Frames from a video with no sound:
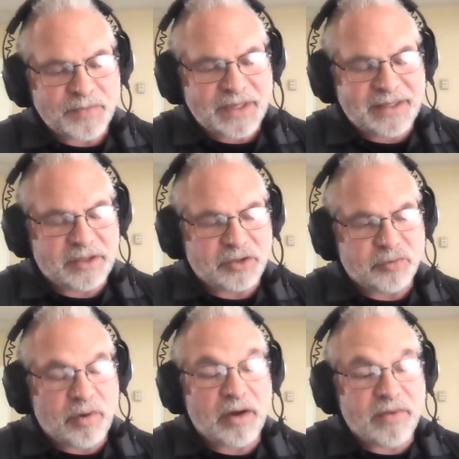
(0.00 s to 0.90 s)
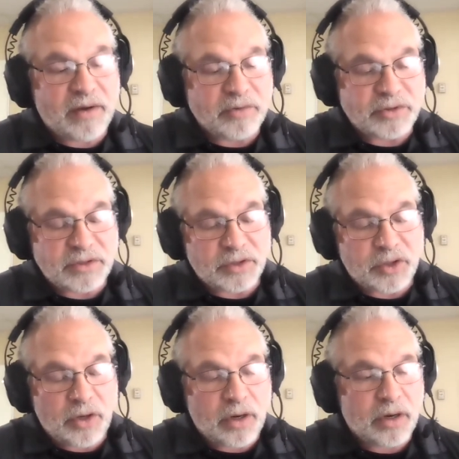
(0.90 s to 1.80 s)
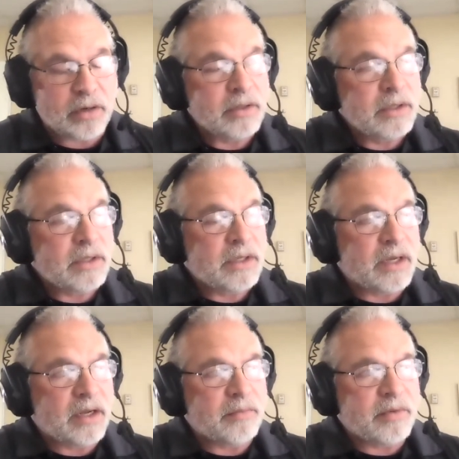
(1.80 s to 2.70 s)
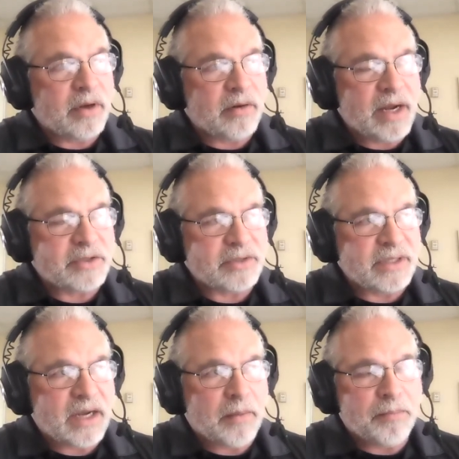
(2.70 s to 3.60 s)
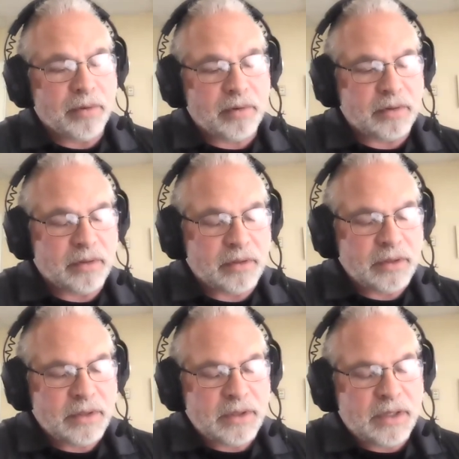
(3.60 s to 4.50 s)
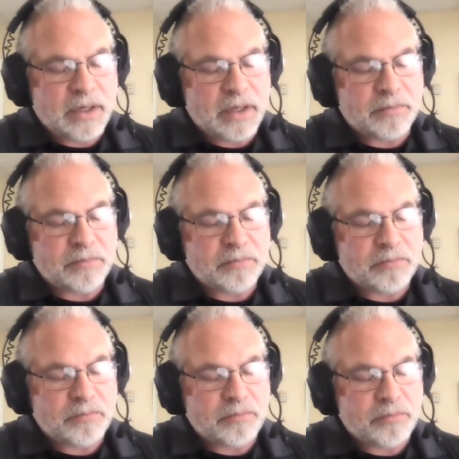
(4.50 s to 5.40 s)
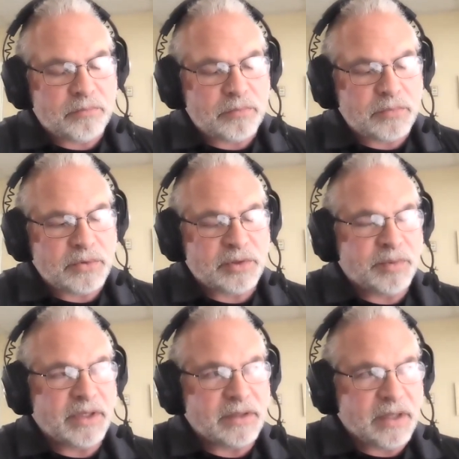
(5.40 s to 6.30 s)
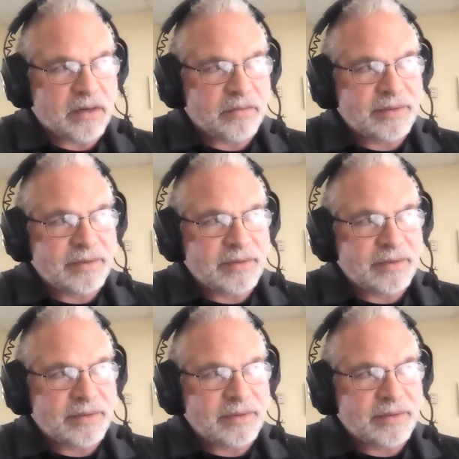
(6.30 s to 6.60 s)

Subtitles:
the 12 hours in the car are actually a burden to being there.